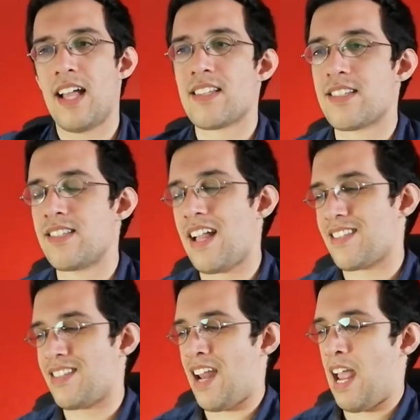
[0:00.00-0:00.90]
That's
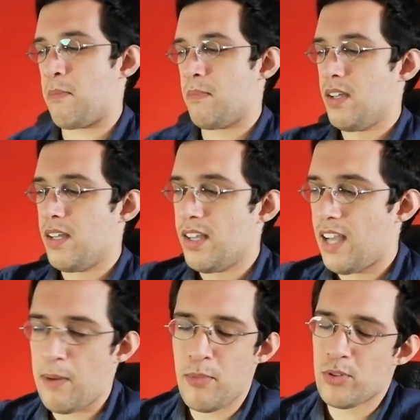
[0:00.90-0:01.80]
that's the name.
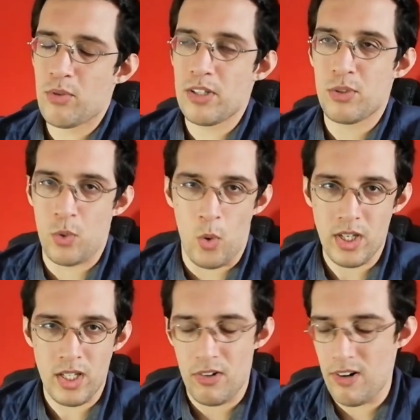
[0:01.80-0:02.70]
I'm not trying to
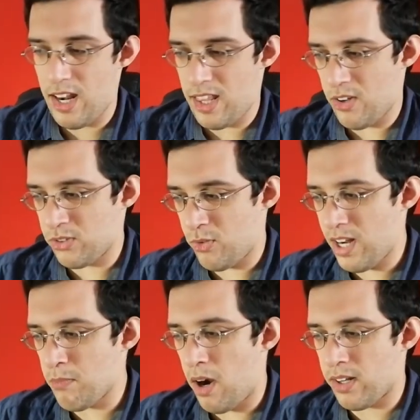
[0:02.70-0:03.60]
coin it or anything or
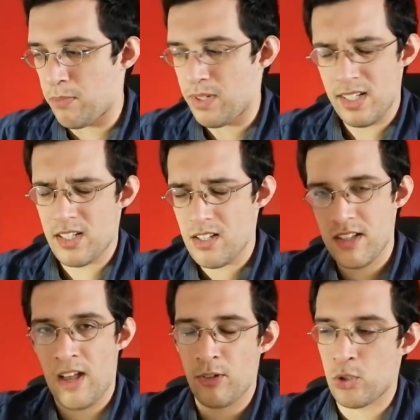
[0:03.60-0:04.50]
trademark it, but it
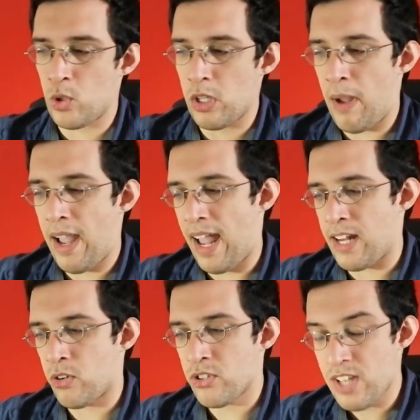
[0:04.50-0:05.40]
just sounded cool in my
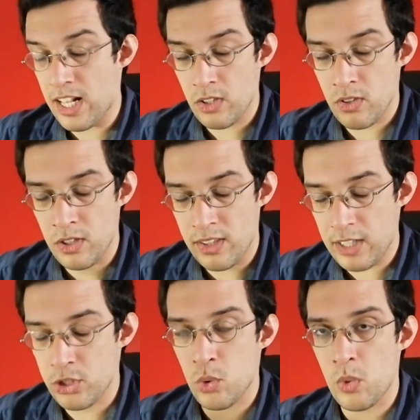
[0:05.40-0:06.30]
head.
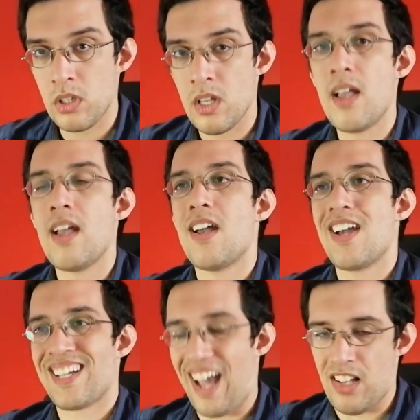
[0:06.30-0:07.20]
contextual
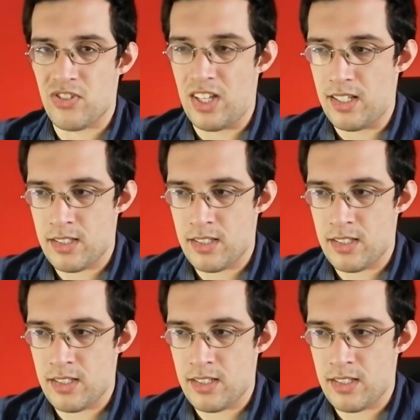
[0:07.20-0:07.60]
casting.